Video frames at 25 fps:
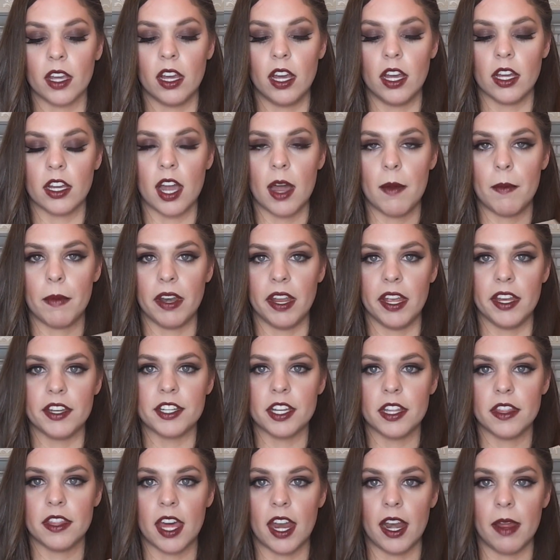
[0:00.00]
a
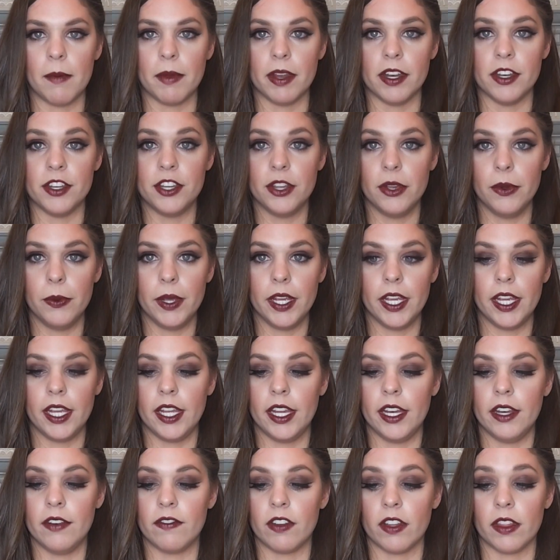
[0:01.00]
combination that I've been
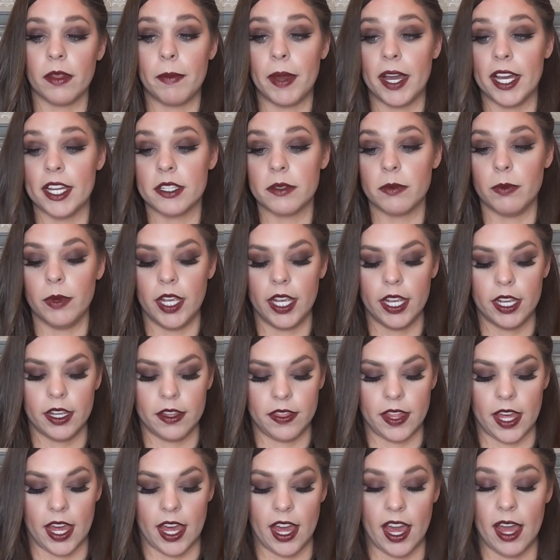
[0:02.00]
doing for the past week
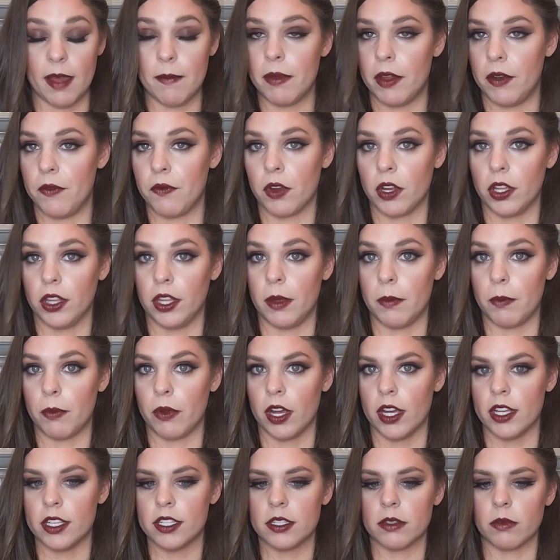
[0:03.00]
that I've been really
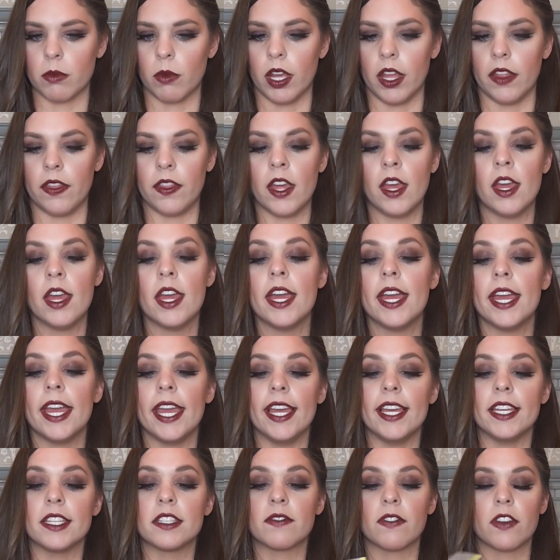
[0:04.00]
impressed with
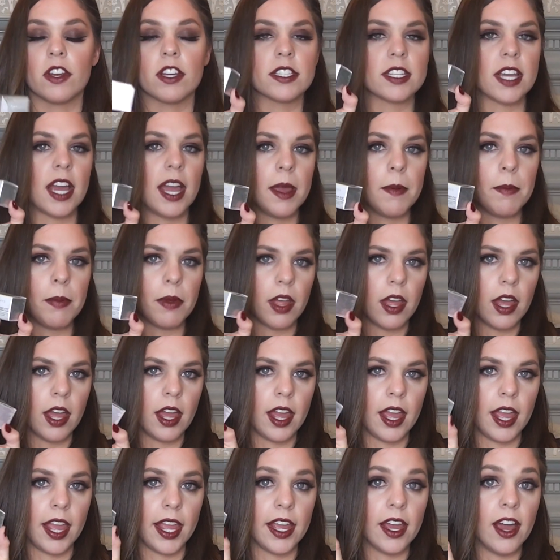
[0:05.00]
is, first I
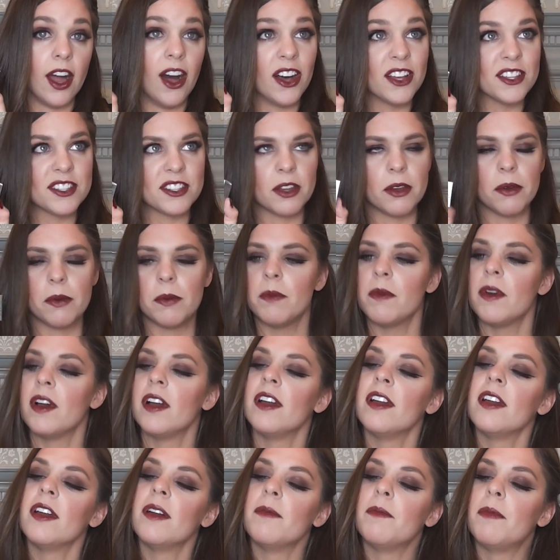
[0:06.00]
apply, also
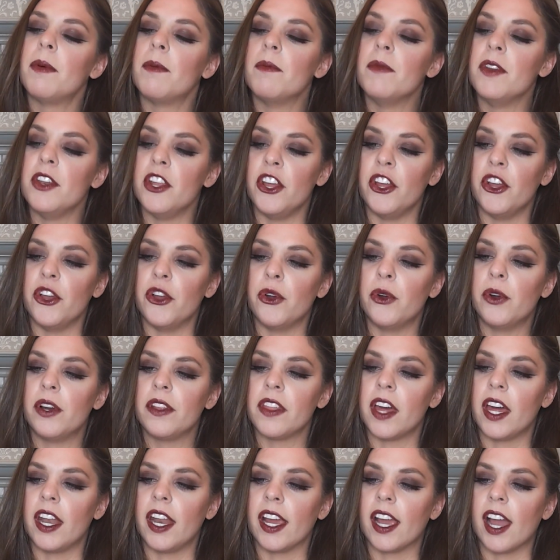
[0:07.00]
new
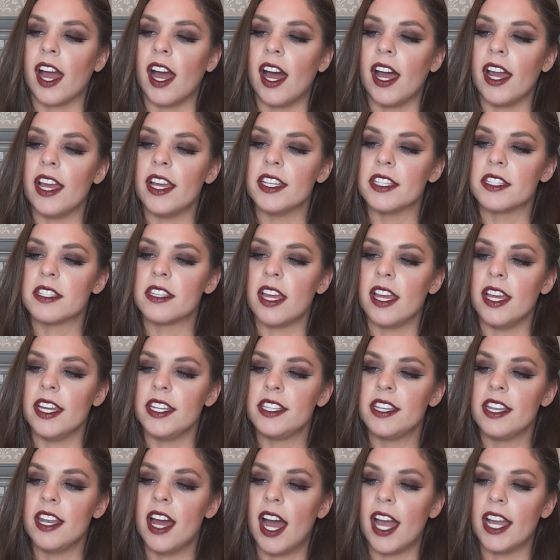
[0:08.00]
that I got, is
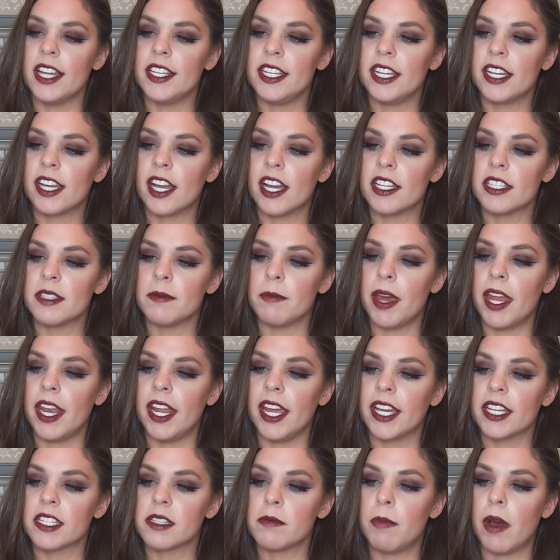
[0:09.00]
IT
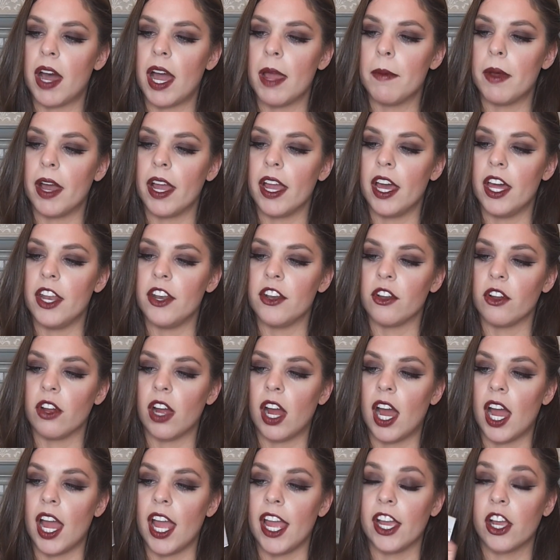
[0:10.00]
Cosmetics by
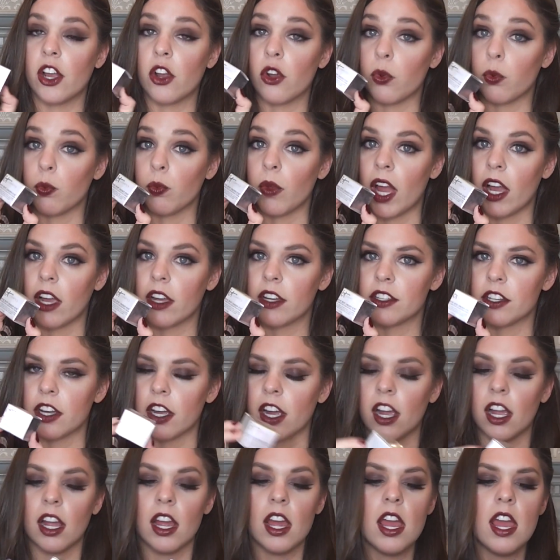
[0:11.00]
Undereye
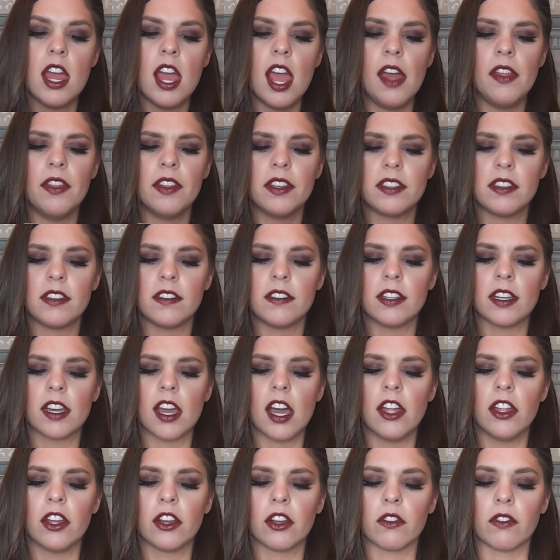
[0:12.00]
Corrector, and this is the
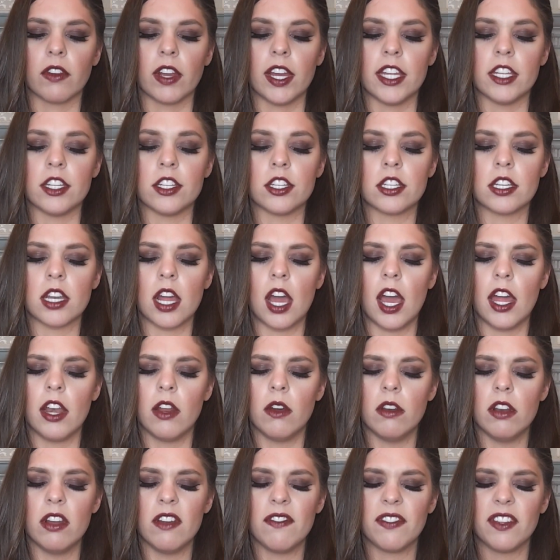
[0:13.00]
color Riche. I
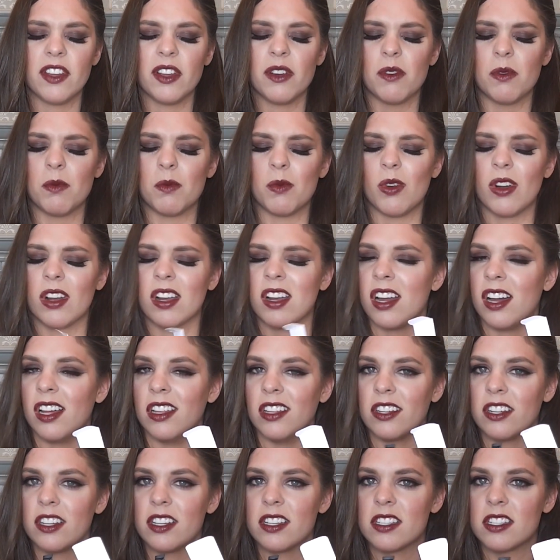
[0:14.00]
don't know if there were more
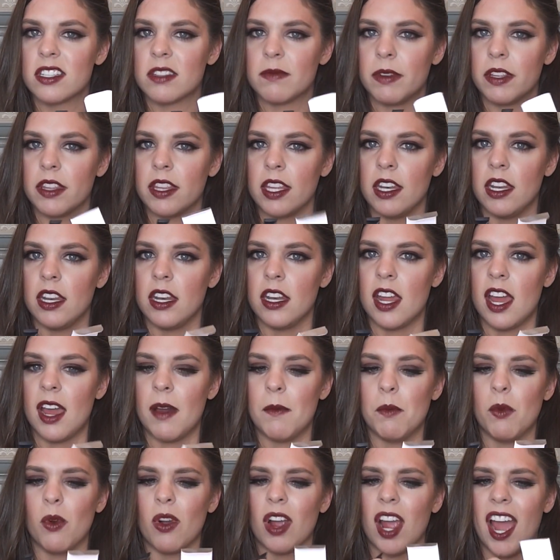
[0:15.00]
colors, but they didn't
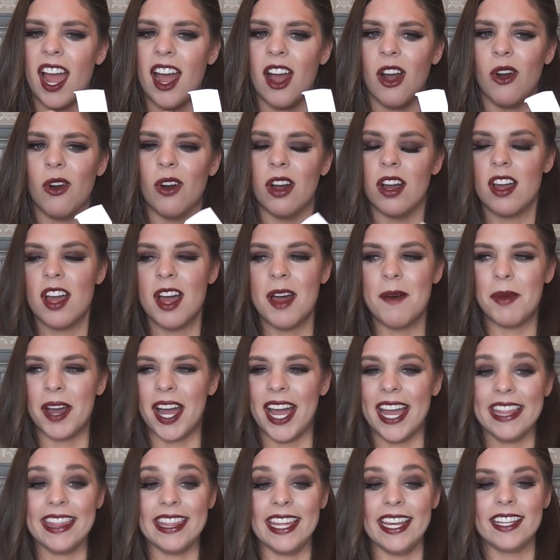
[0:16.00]
have more out, but
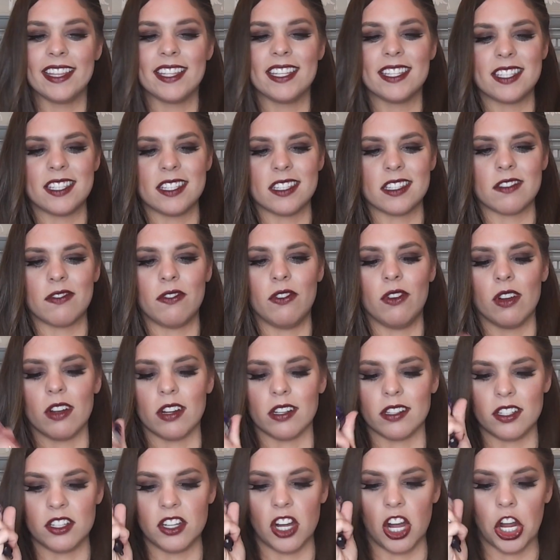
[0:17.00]
I think this is
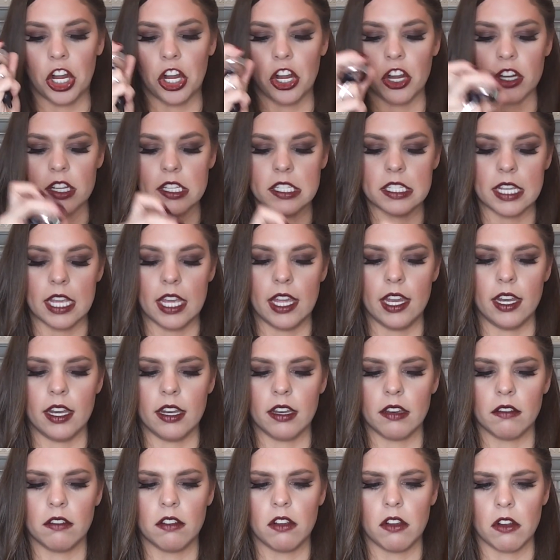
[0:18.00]
for darker
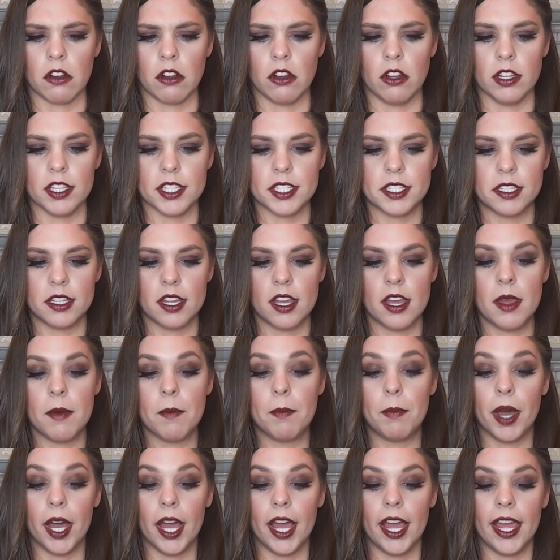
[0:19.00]
skinned girls,
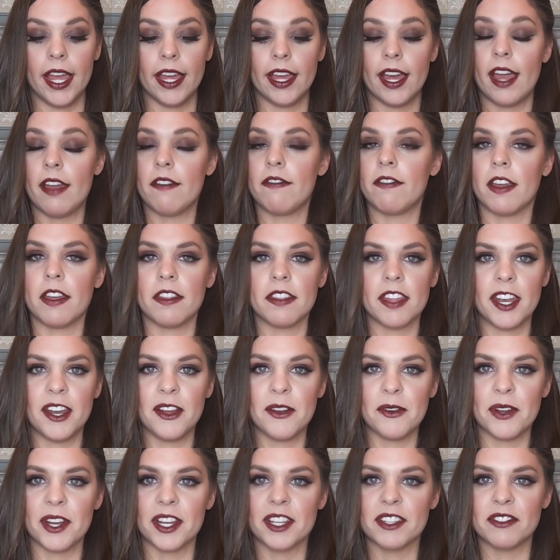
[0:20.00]
but I find that it
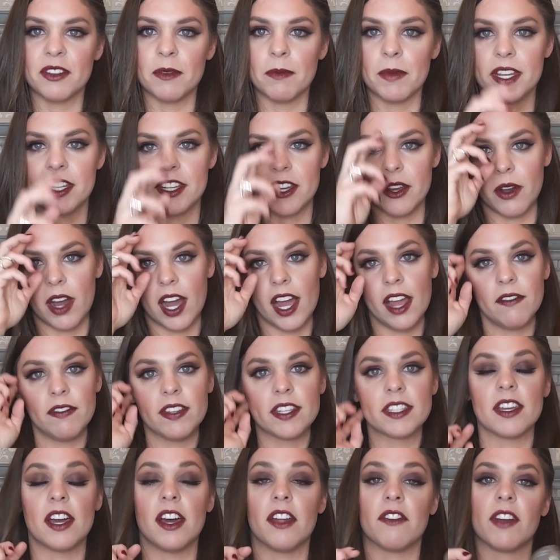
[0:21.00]
works for me too. I have
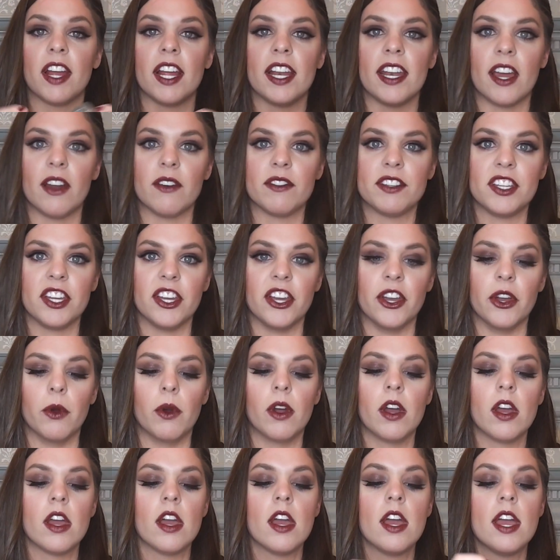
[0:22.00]
this on right now too,
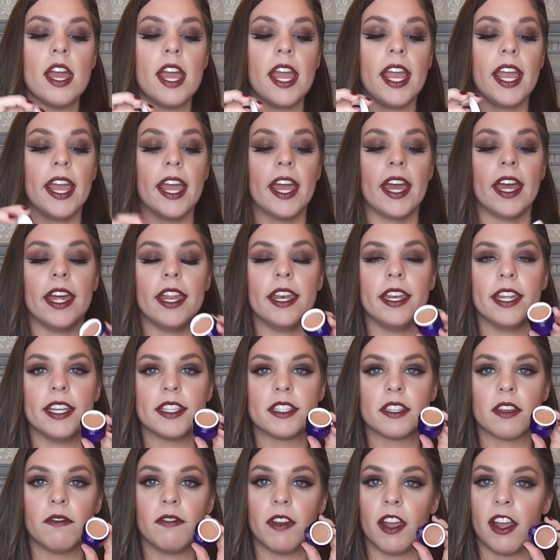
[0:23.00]
and
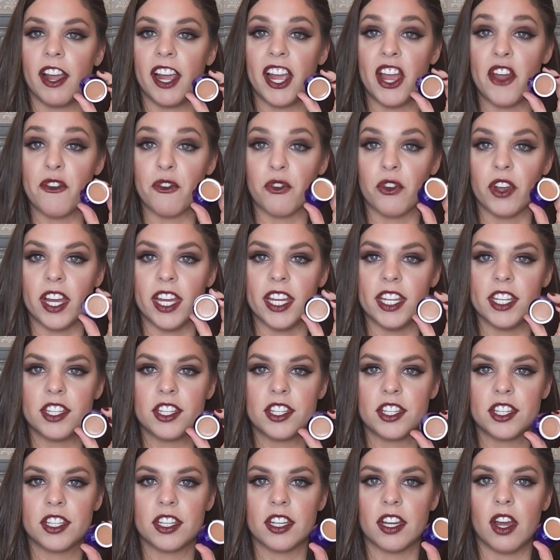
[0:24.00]
it's a very
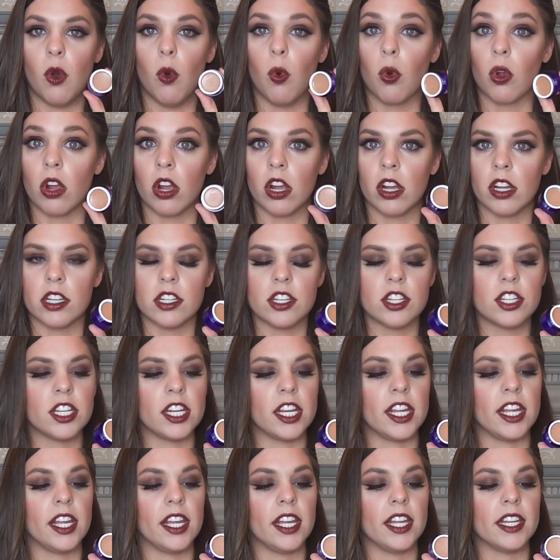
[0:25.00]
rich
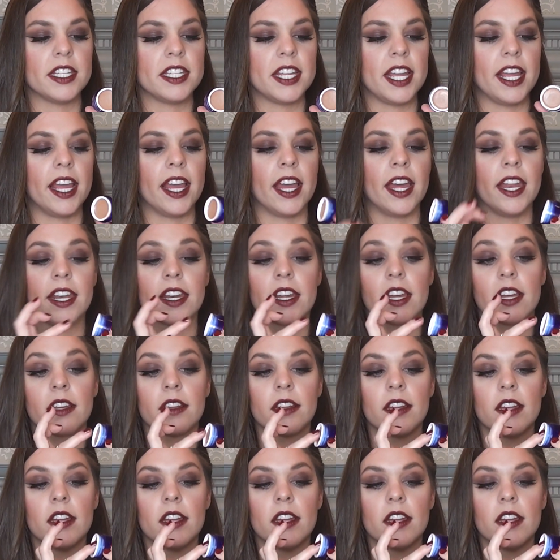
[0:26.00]
orangey tan